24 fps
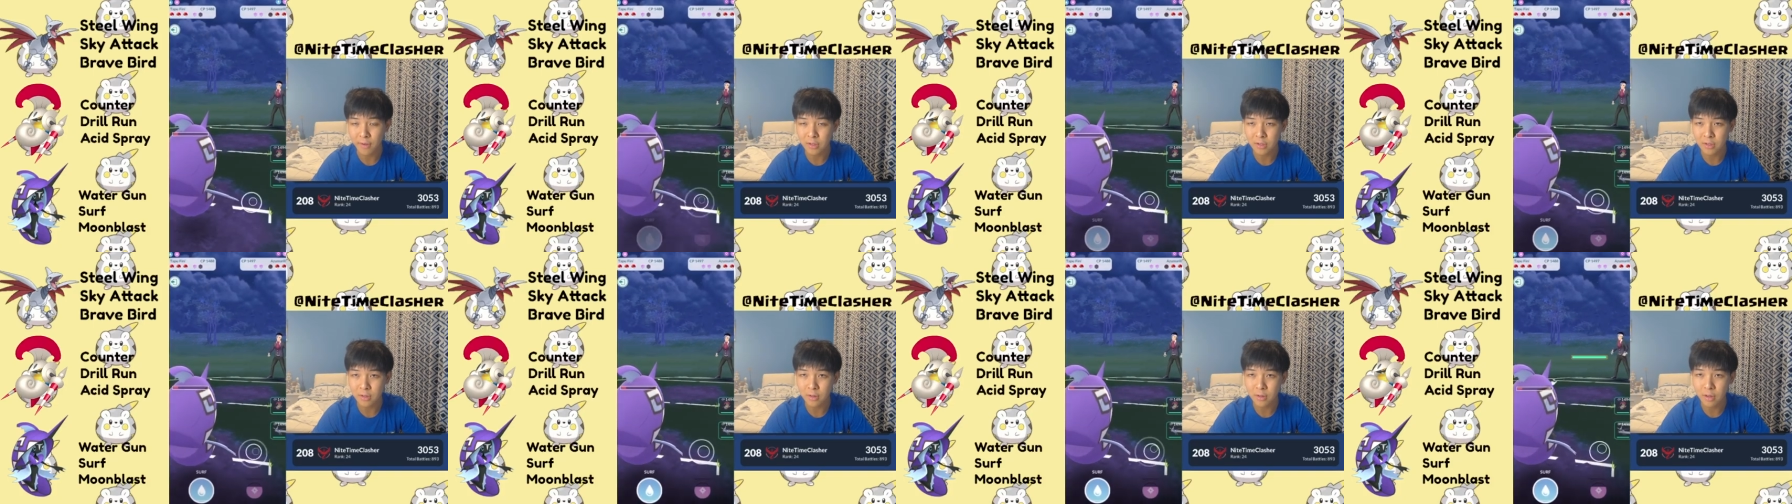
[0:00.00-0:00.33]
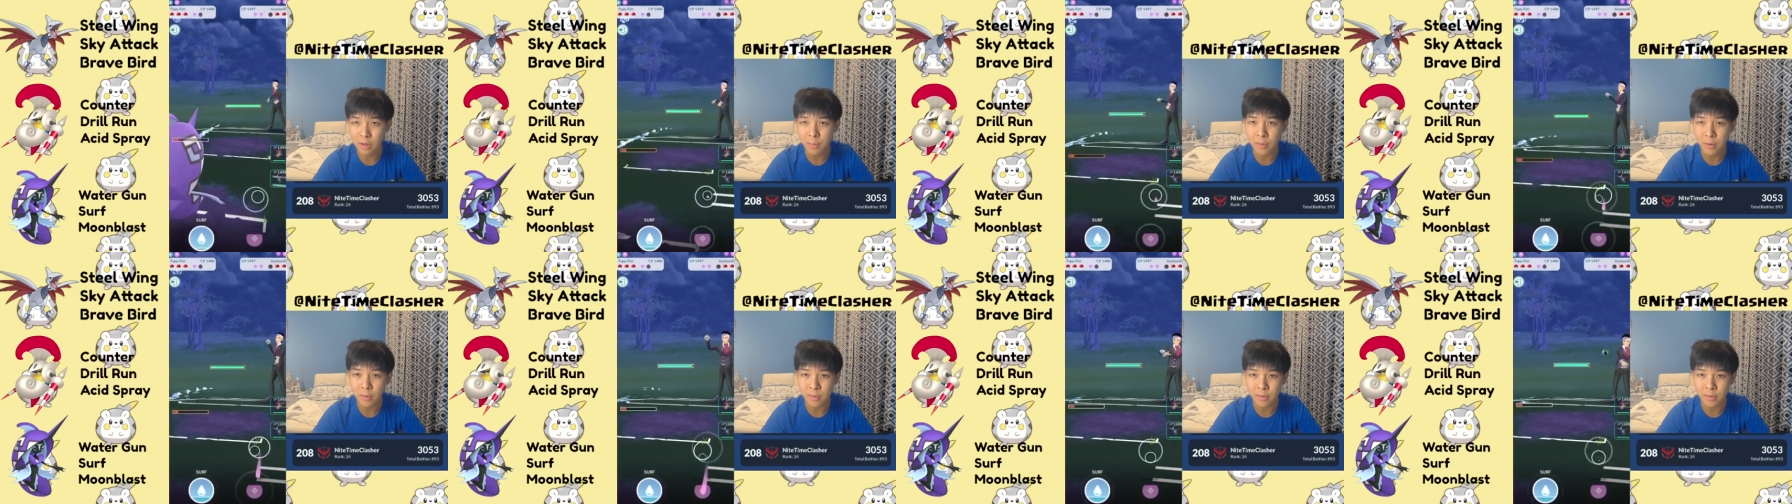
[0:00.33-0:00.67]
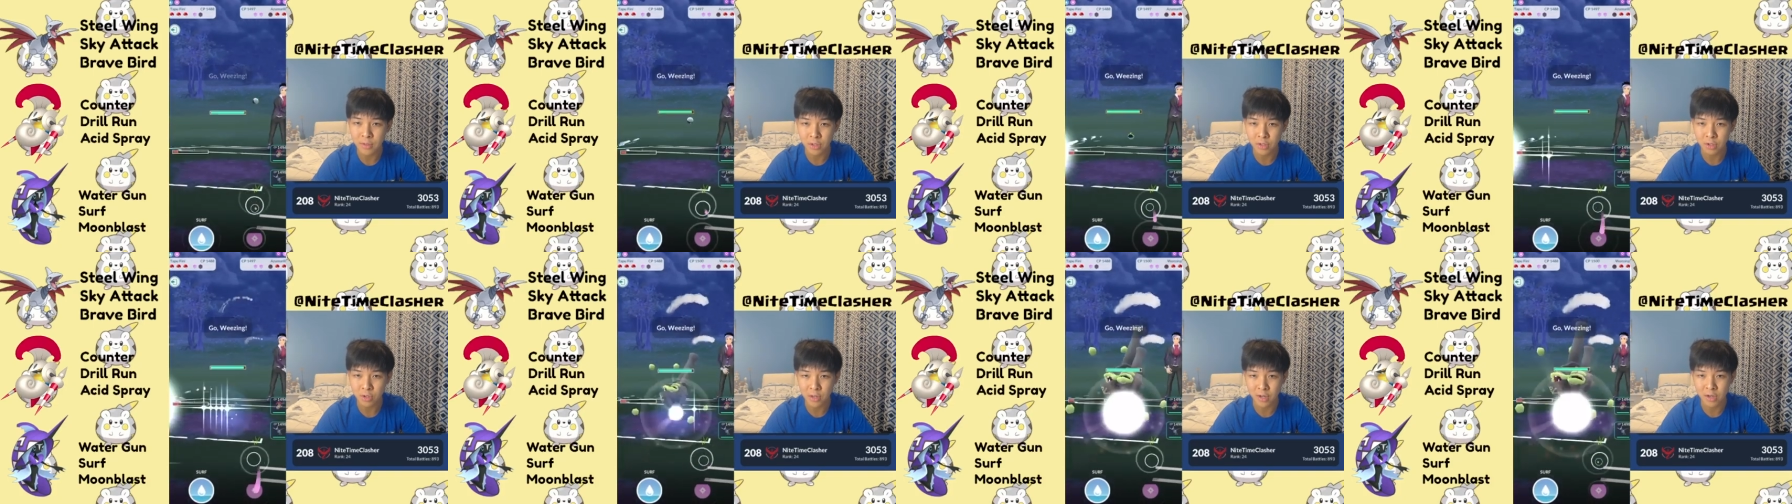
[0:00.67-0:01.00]
a little bit of
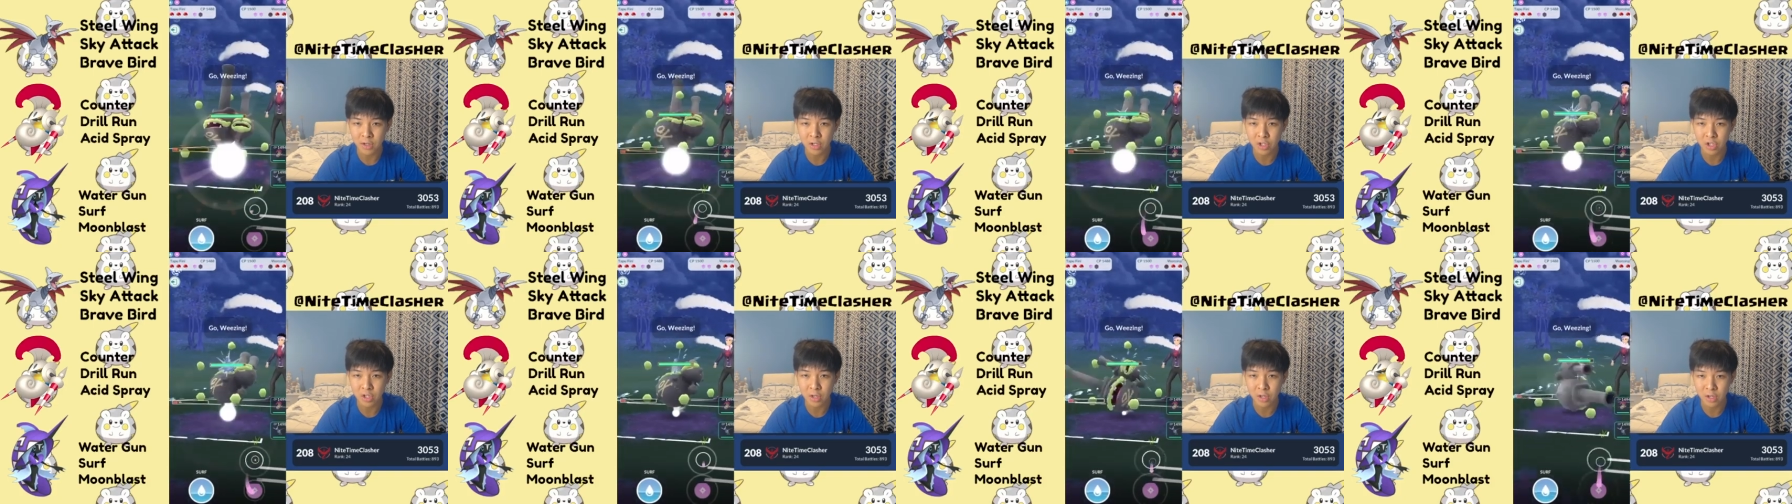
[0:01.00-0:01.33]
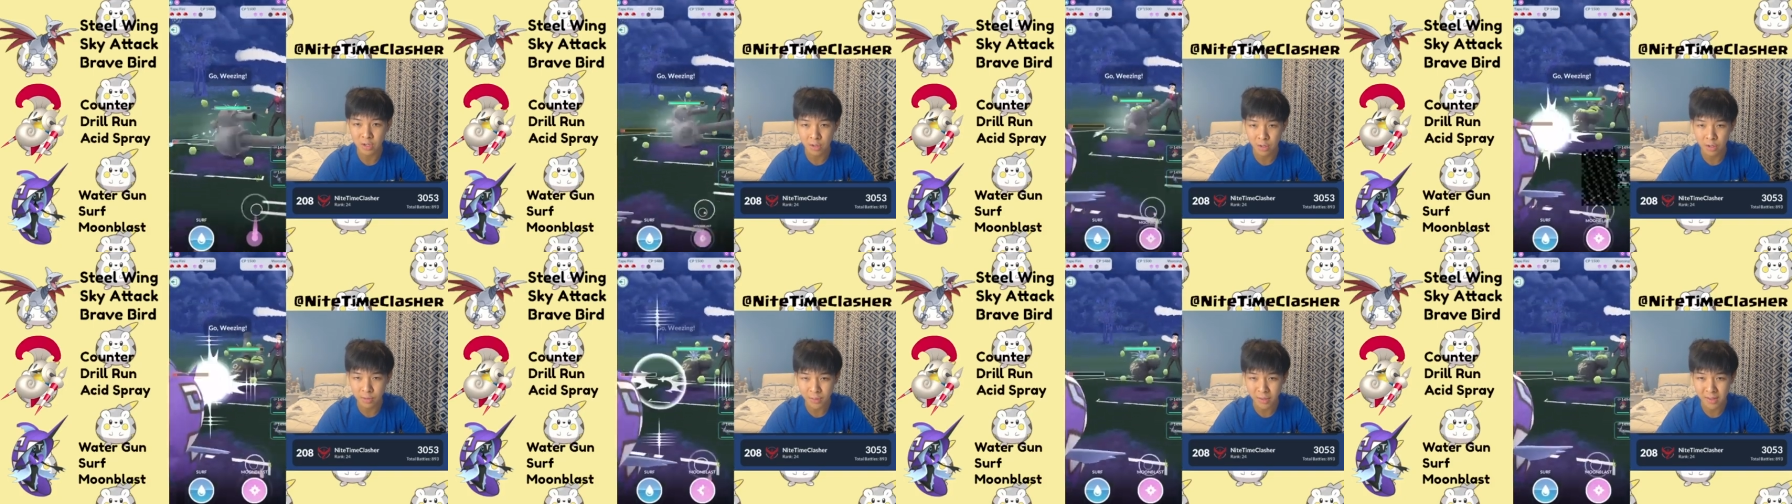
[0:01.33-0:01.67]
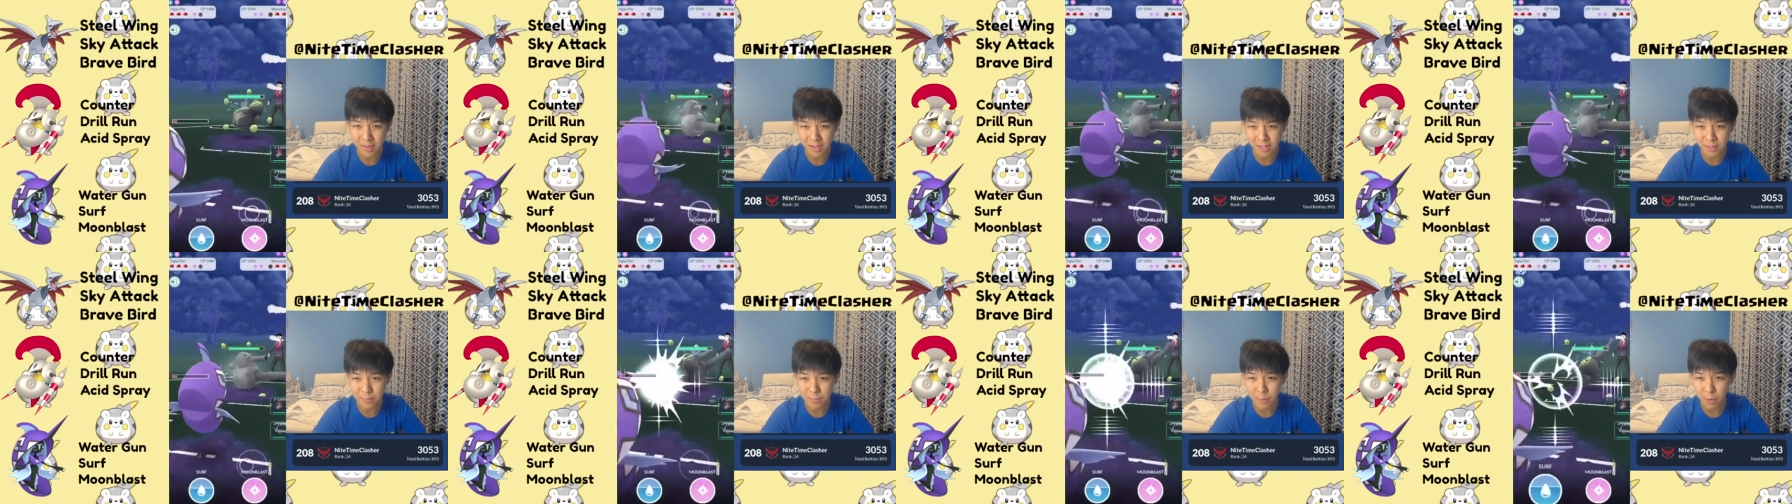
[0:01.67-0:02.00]
residual energy to deal with the
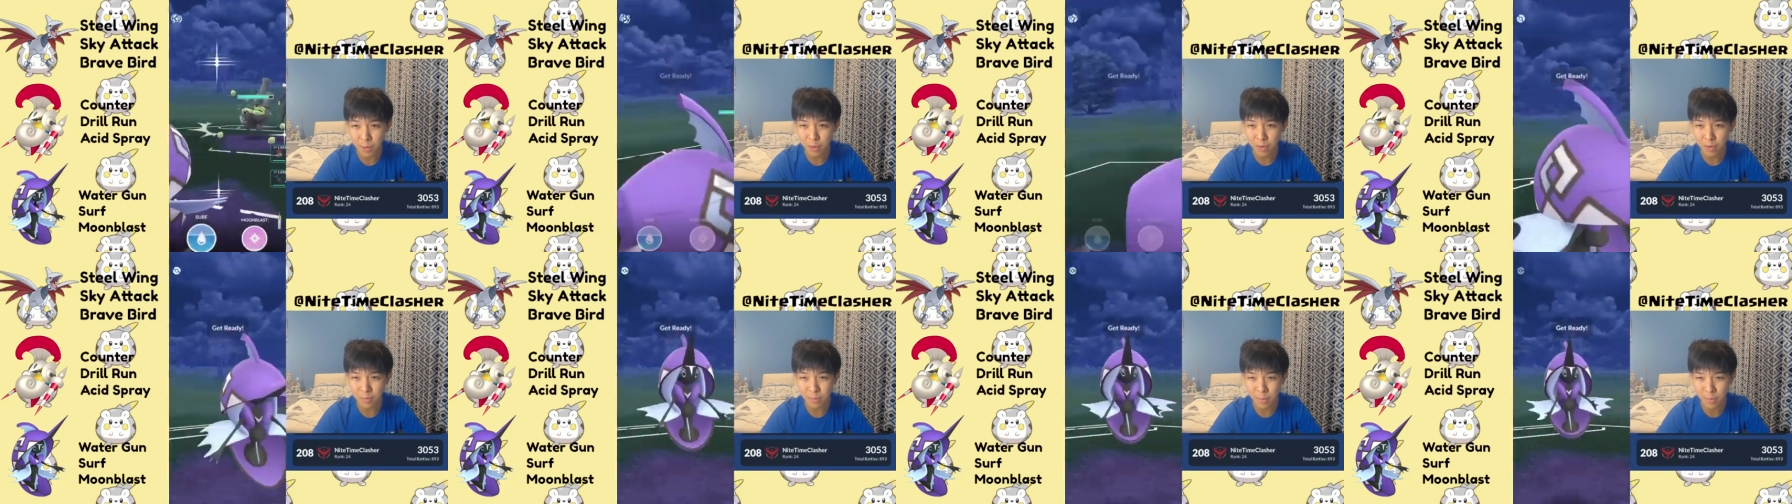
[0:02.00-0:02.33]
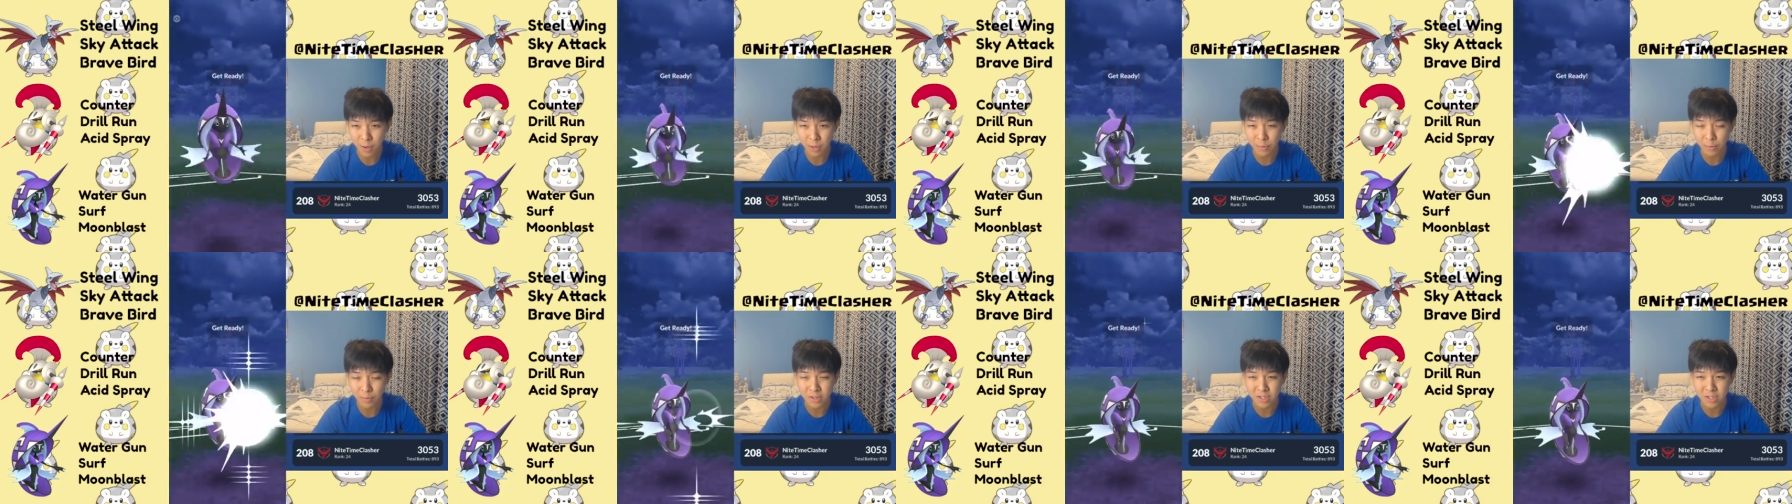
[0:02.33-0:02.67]
next Pokemon, which